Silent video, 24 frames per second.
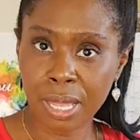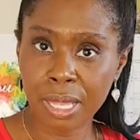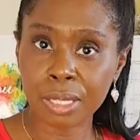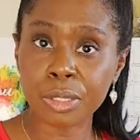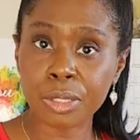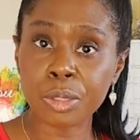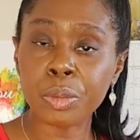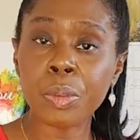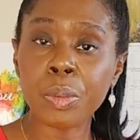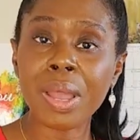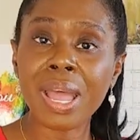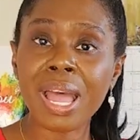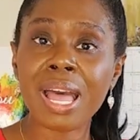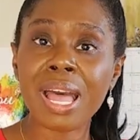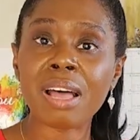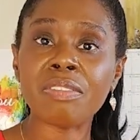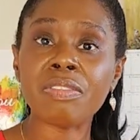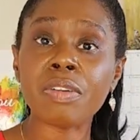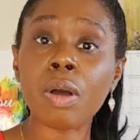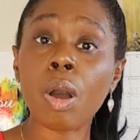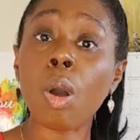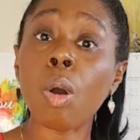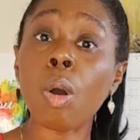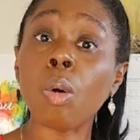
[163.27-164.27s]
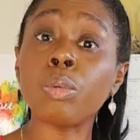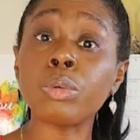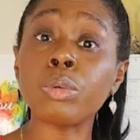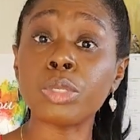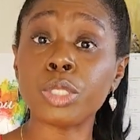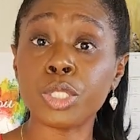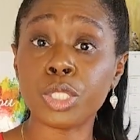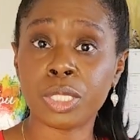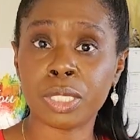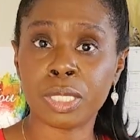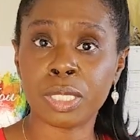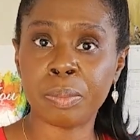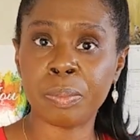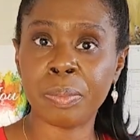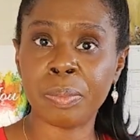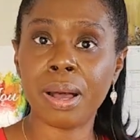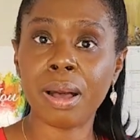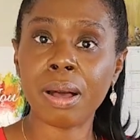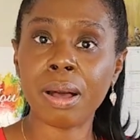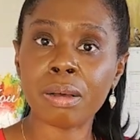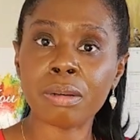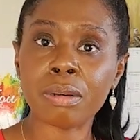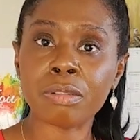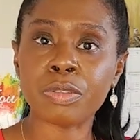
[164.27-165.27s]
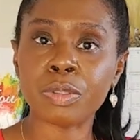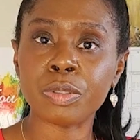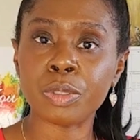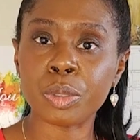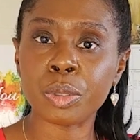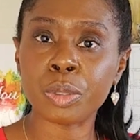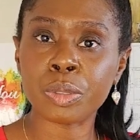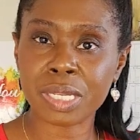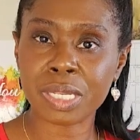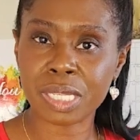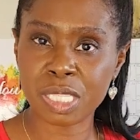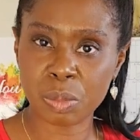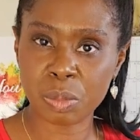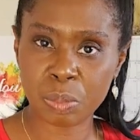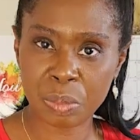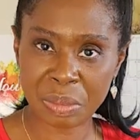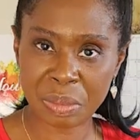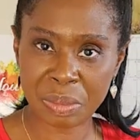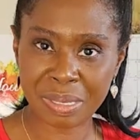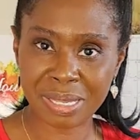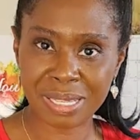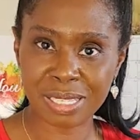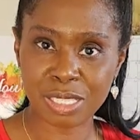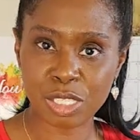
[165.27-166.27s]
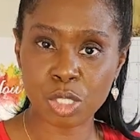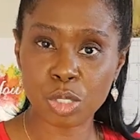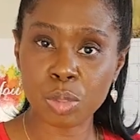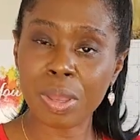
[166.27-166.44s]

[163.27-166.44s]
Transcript: You have ownership of your experience.